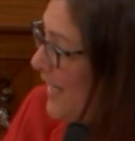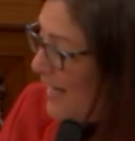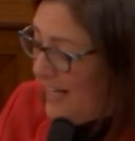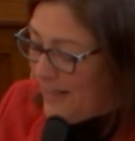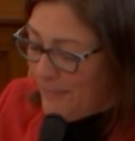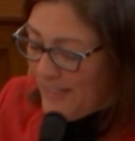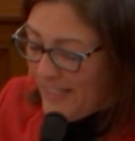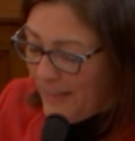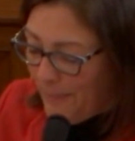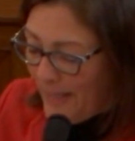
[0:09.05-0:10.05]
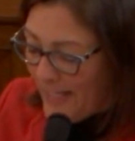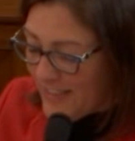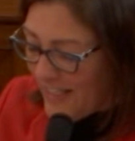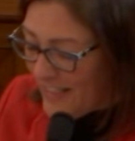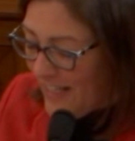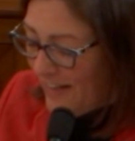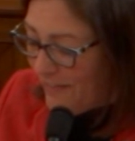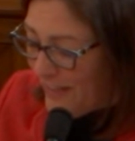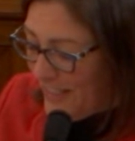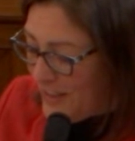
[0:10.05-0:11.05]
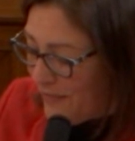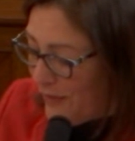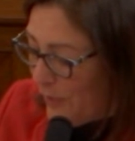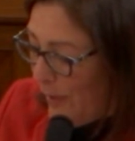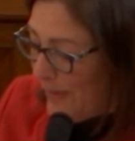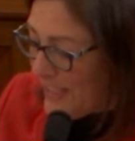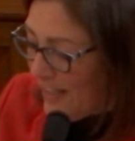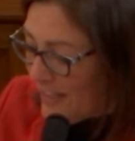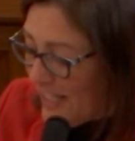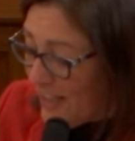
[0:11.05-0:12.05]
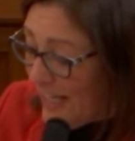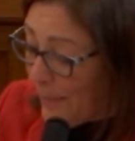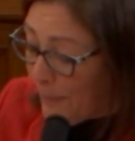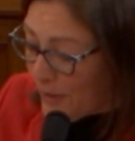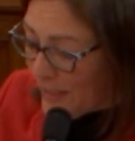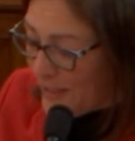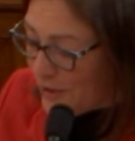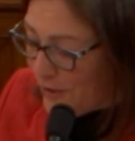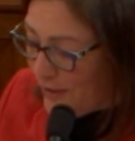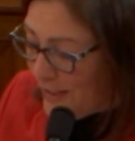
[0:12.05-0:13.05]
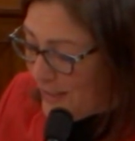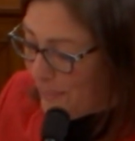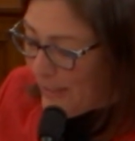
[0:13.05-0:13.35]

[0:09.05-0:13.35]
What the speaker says: the impacts on coverage for women's health care like birth control,